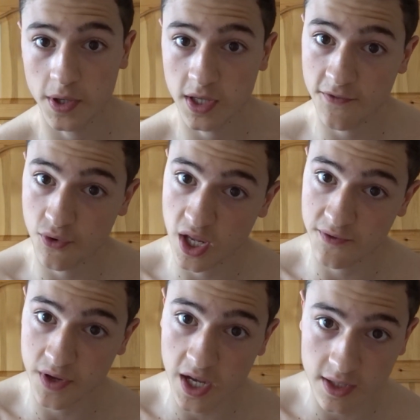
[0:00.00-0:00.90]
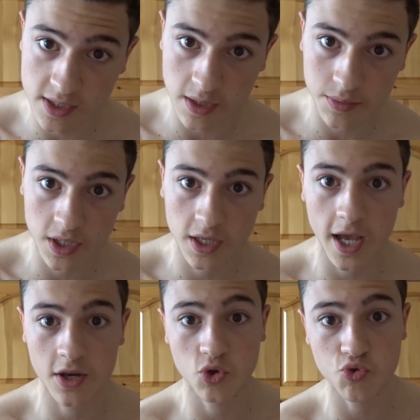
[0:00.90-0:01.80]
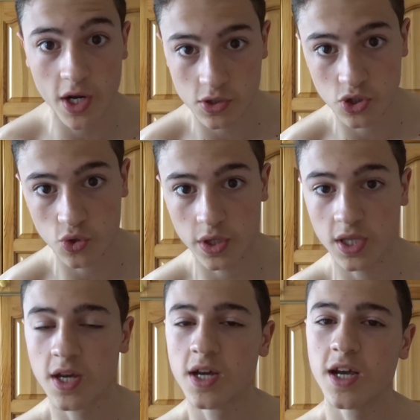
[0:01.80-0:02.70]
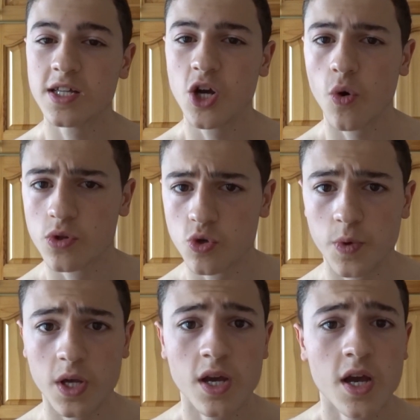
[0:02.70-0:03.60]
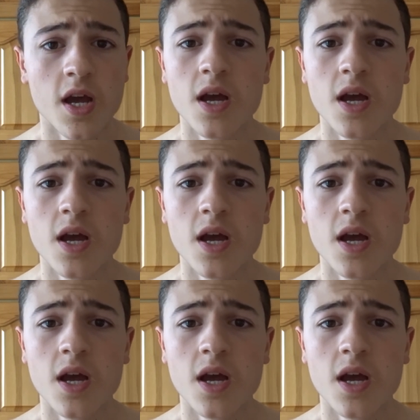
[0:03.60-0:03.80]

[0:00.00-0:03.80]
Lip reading: But if you have eaten something and you try to do it, it's going to be